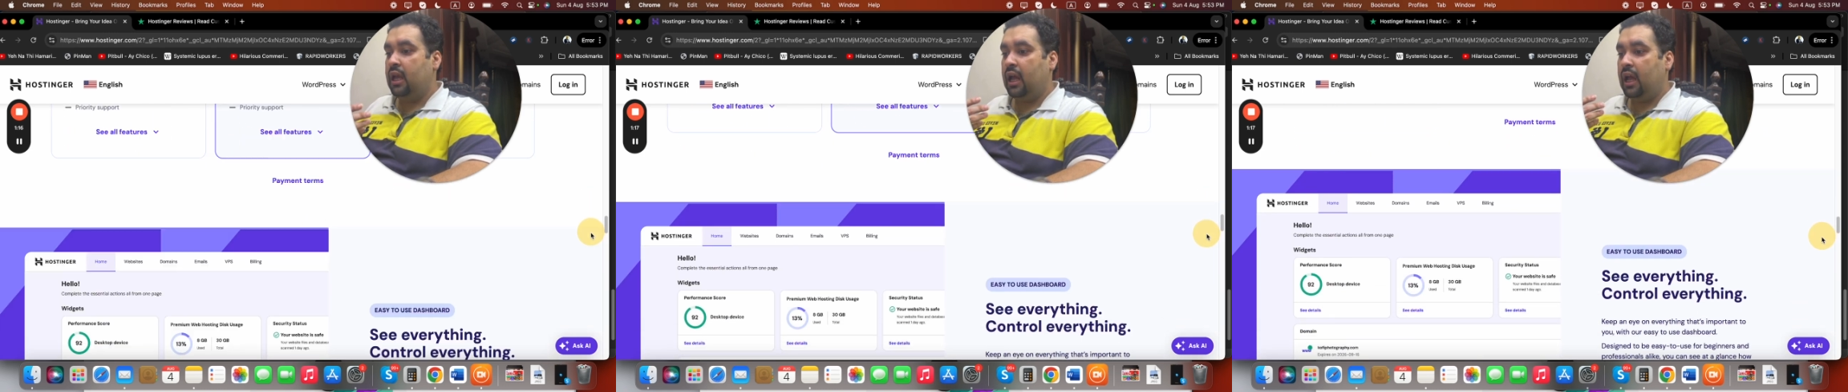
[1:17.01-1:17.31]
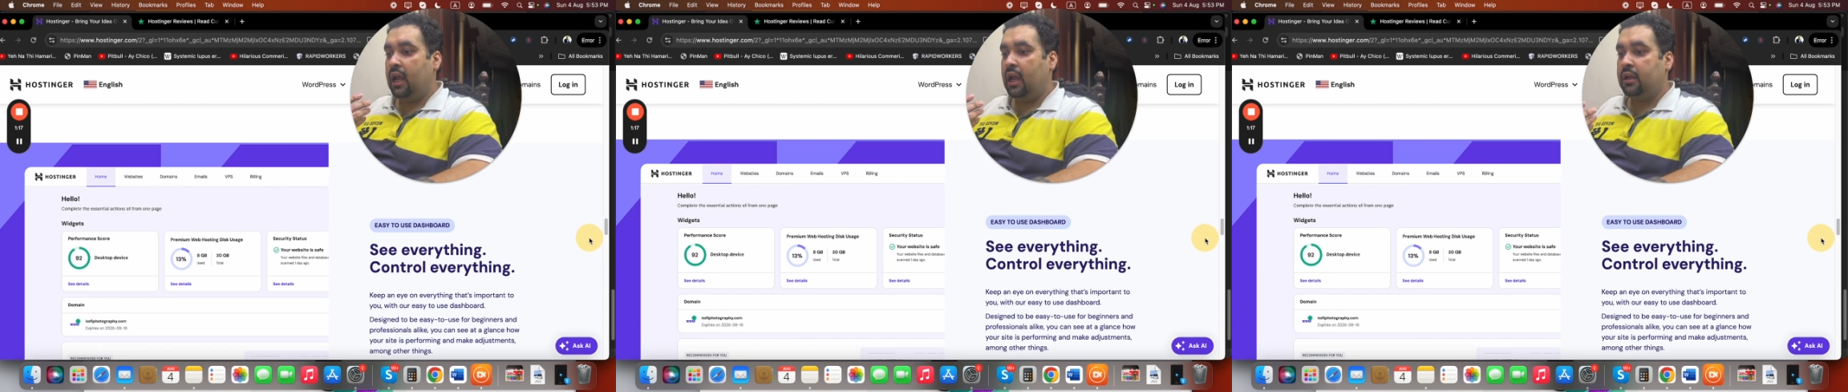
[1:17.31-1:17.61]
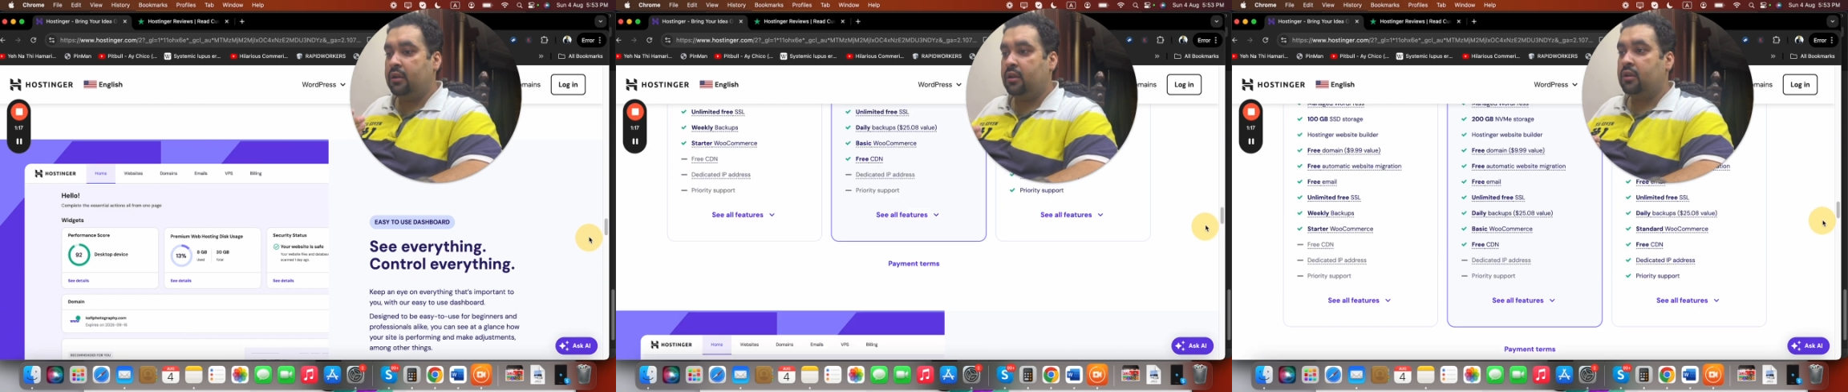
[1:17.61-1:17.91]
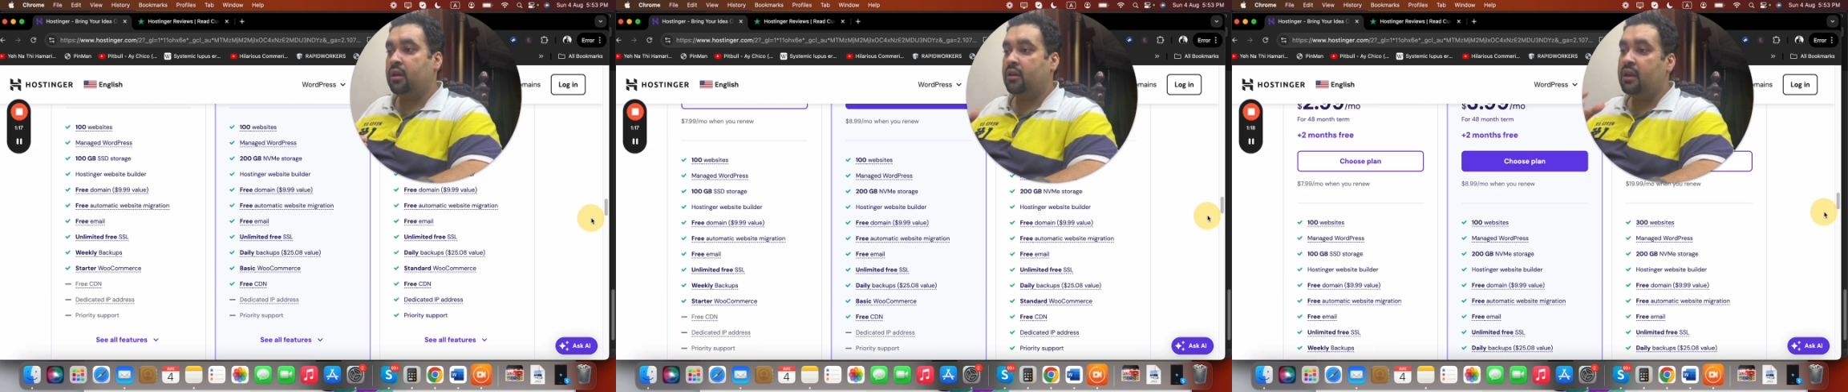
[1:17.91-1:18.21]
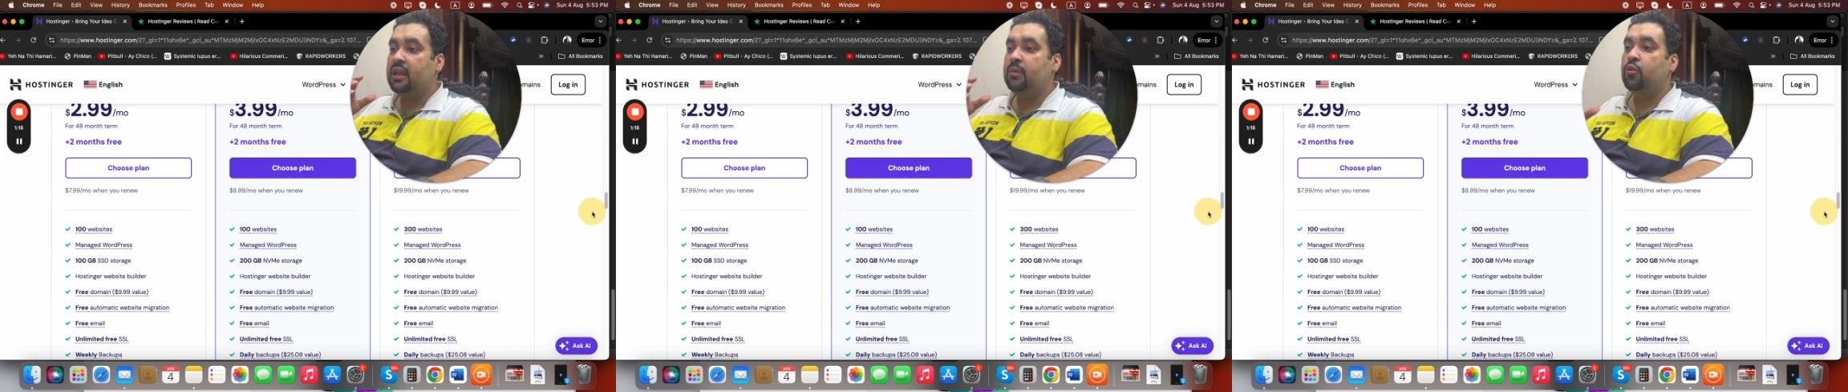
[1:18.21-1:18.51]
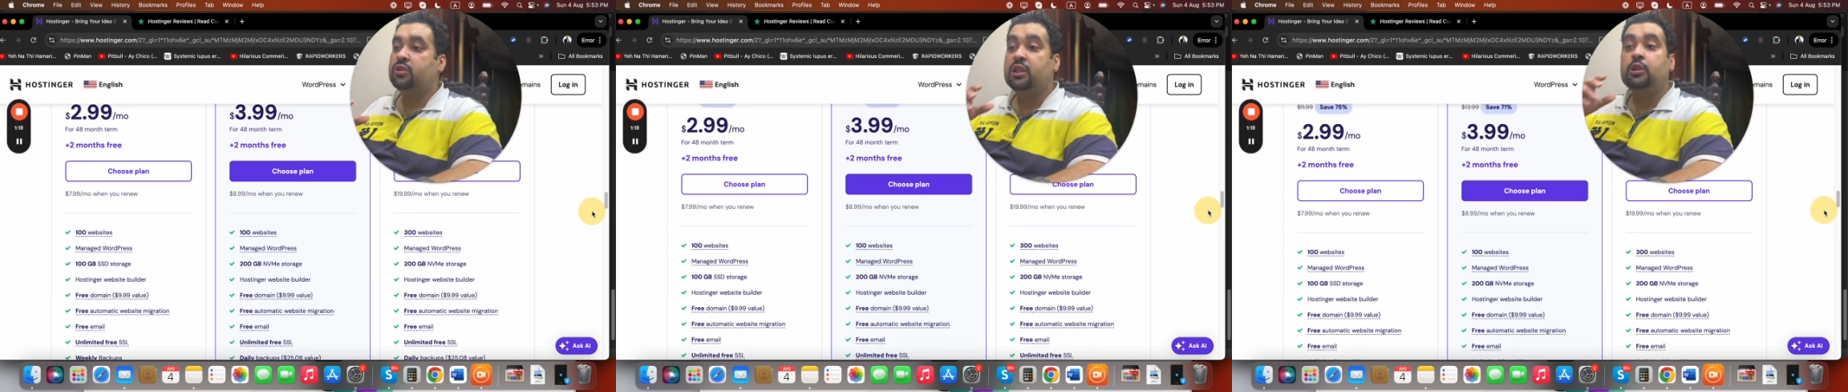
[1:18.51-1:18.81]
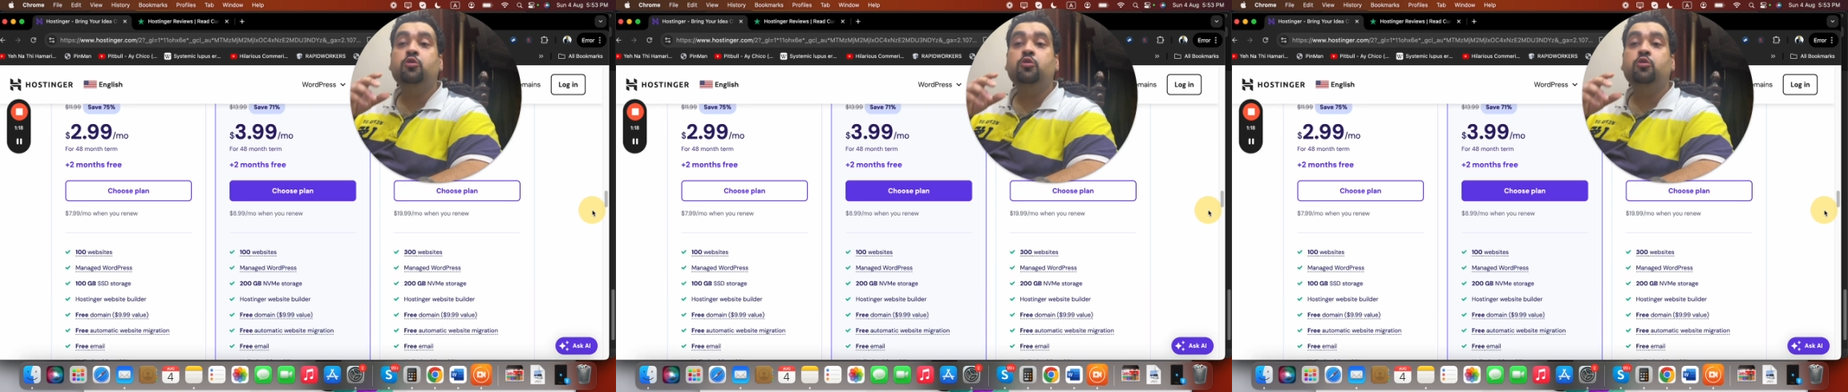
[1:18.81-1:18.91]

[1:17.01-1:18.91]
And currently more than